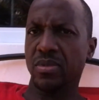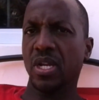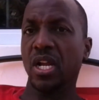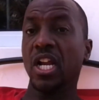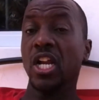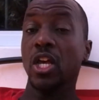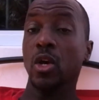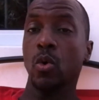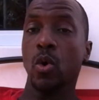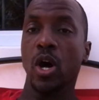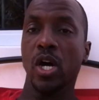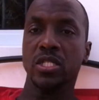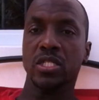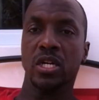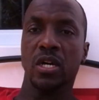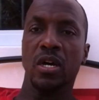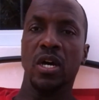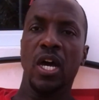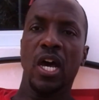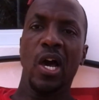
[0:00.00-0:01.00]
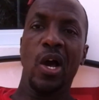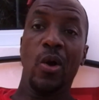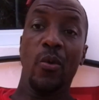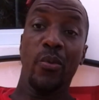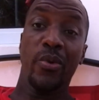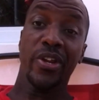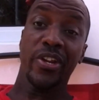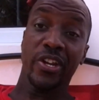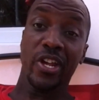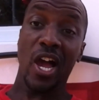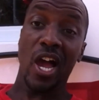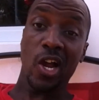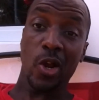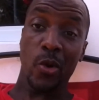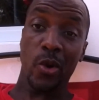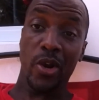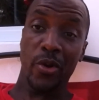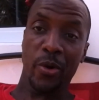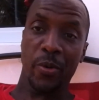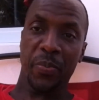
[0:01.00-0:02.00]
clear water within your
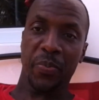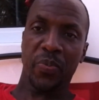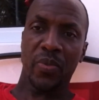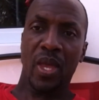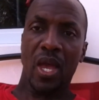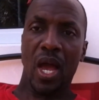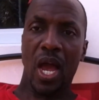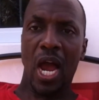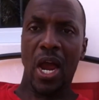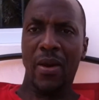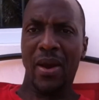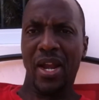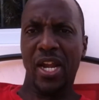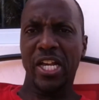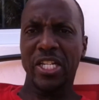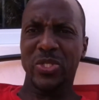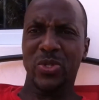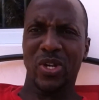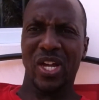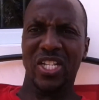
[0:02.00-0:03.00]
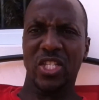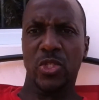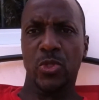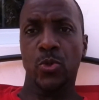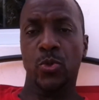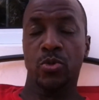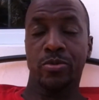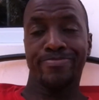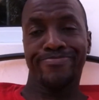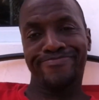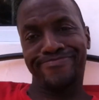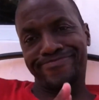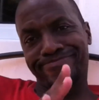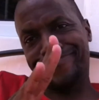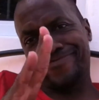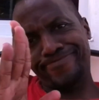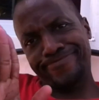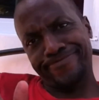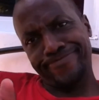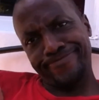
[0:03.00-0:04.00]
aquarium. All right, let's look at two
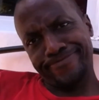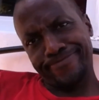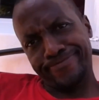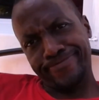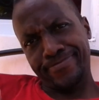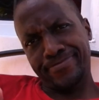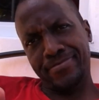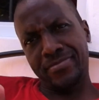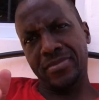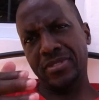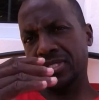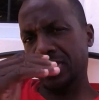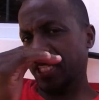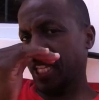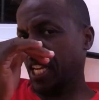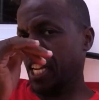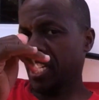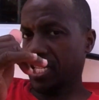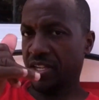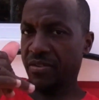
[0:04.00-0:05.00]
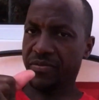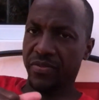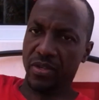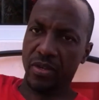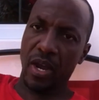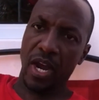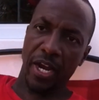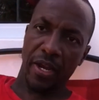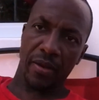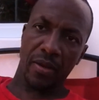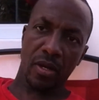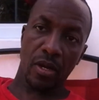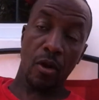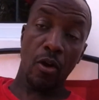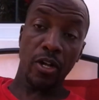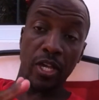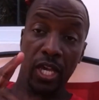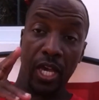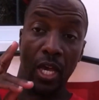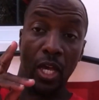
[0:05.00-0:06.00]
negatives. Right?
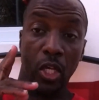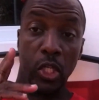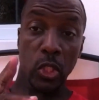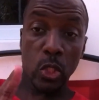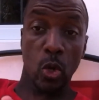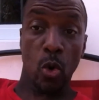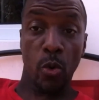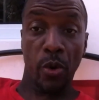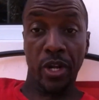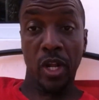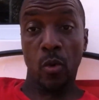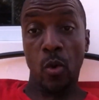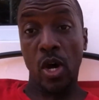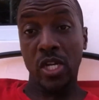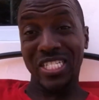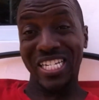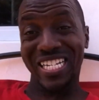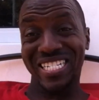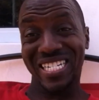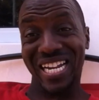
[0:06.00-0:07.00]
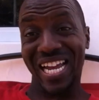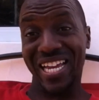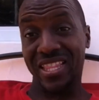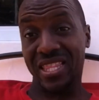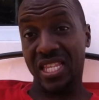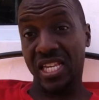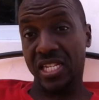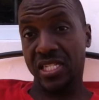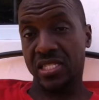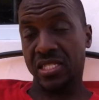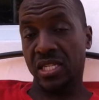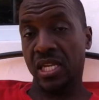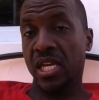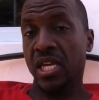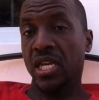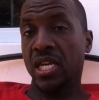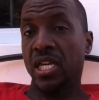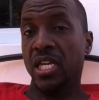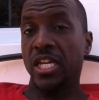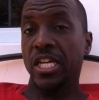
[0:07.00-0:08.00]
Okay, so when your water is like this,
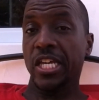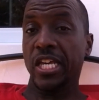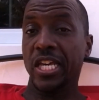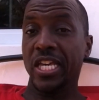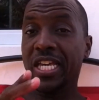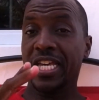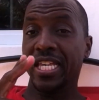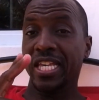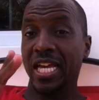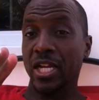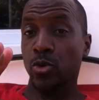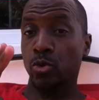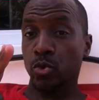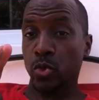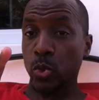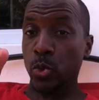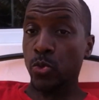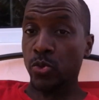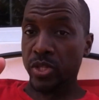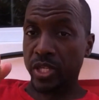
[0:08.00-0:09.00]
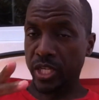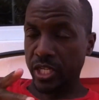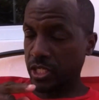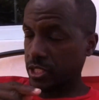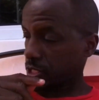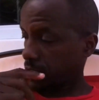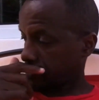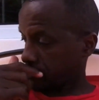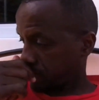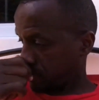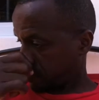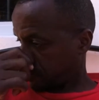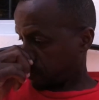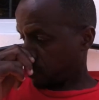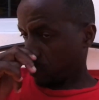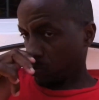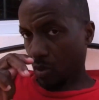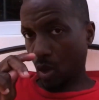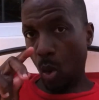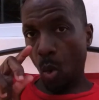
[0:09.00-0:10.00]
it can do two things.
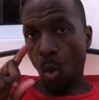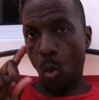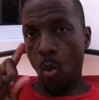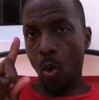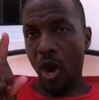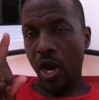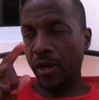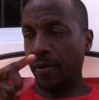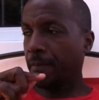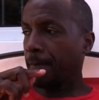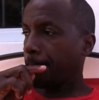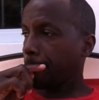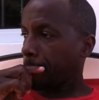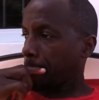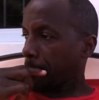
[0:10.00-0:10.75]
One,